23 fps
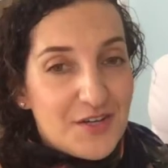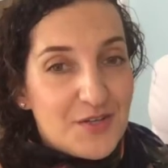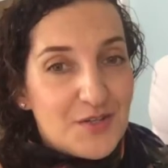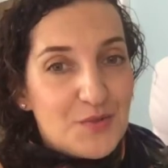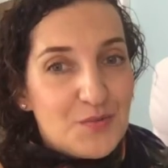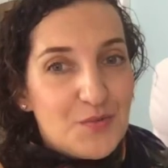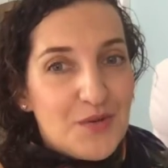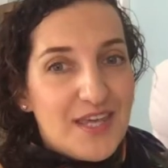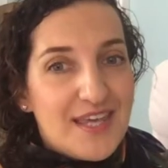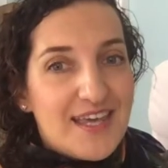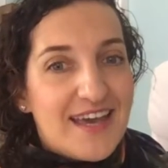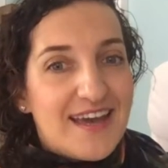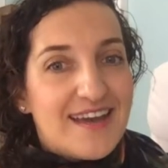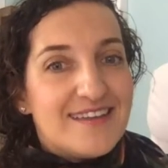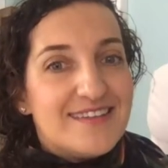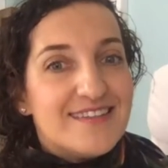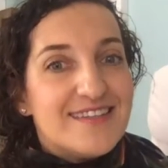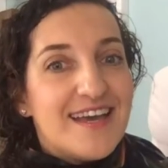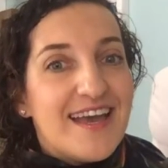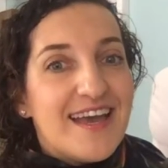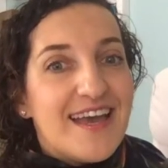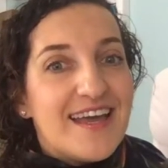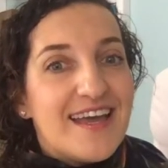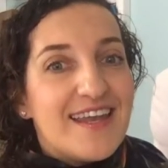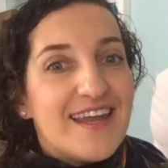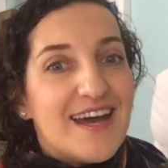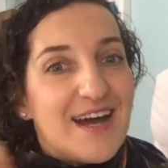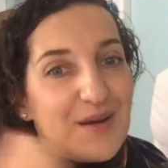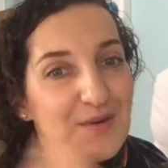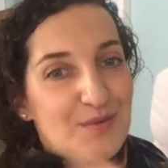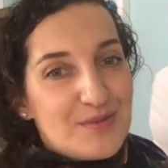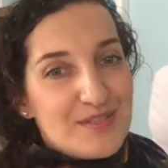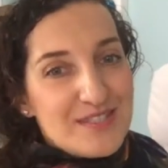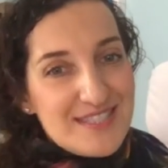good weekend, and
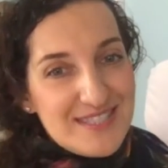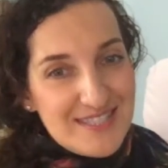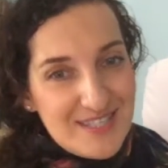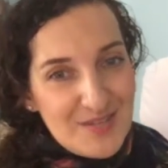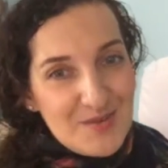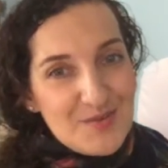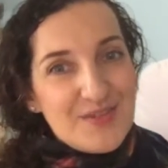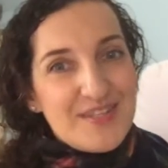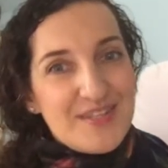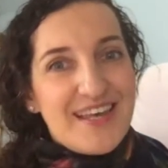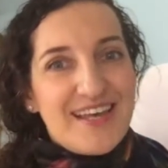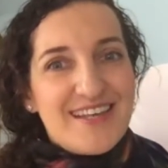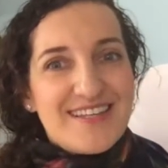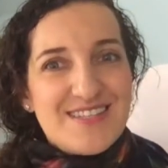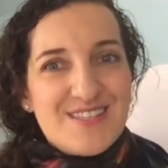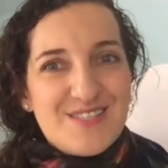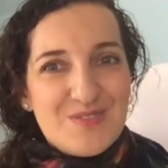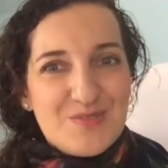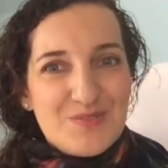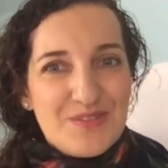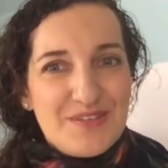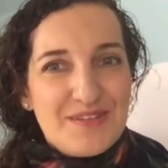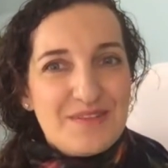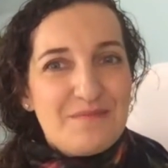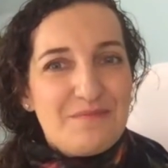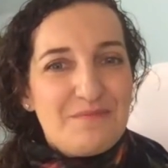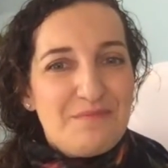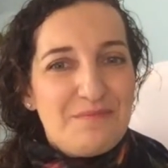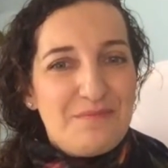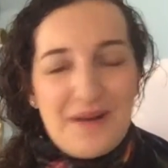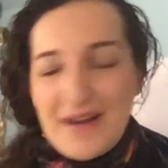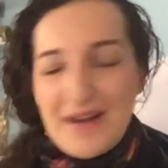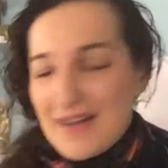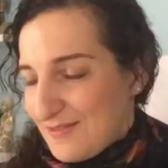I will see you again soon.
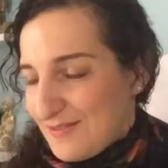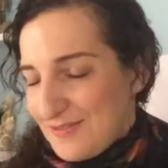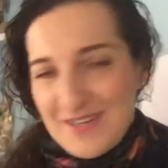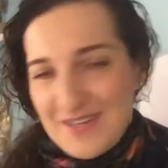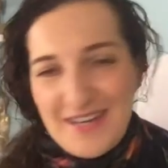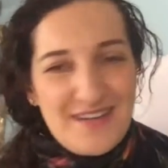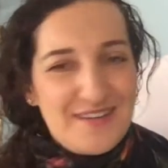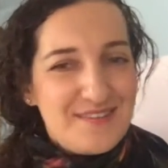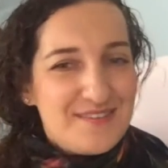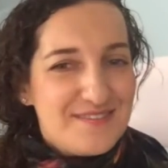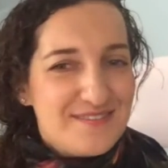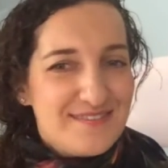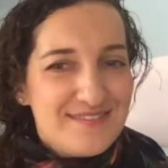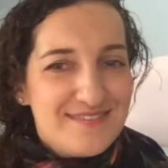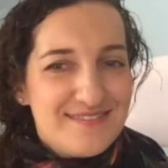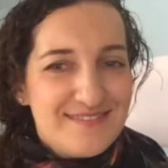Bye for now.